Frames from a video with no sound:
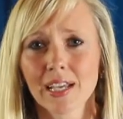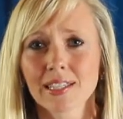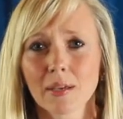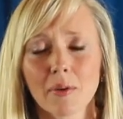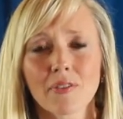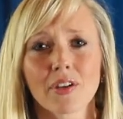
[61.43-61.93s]

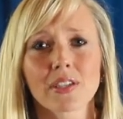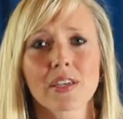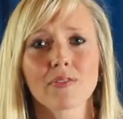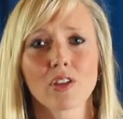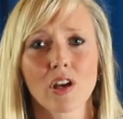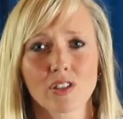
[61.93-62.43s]
Some of us
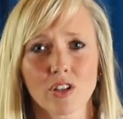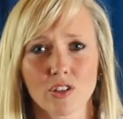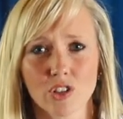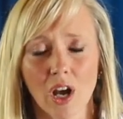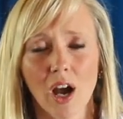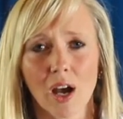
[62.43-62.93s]
have lost our
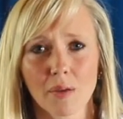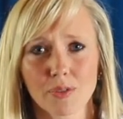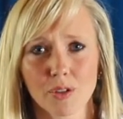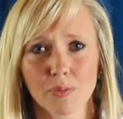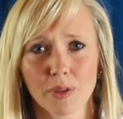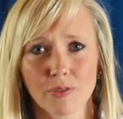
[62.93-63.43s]

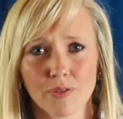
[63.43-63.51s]
jobs or been